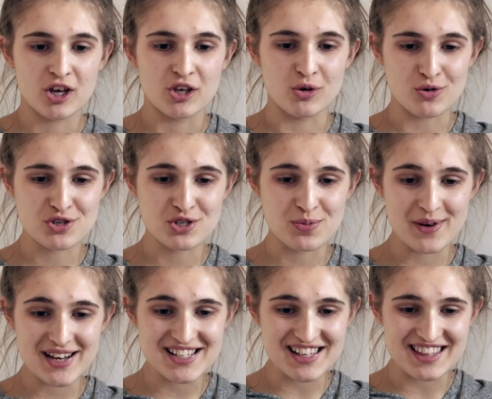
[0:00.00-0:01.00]
You're
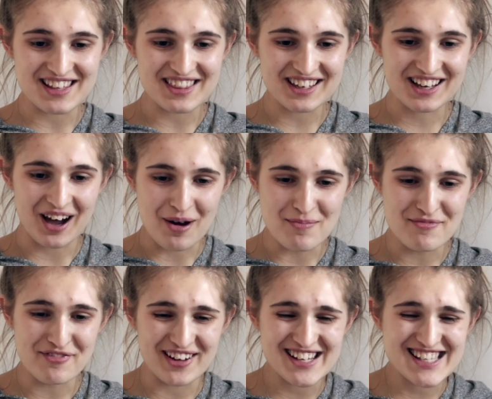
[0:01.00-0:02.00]
sweeter than the
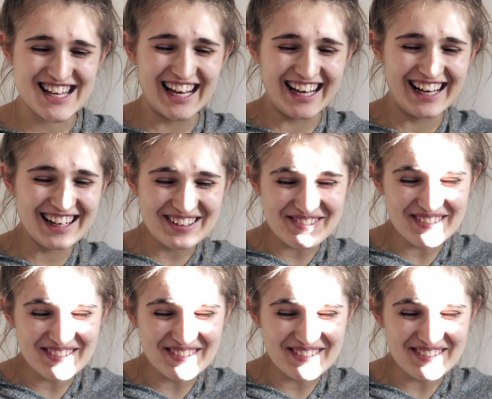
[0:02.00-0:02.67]
comfort team.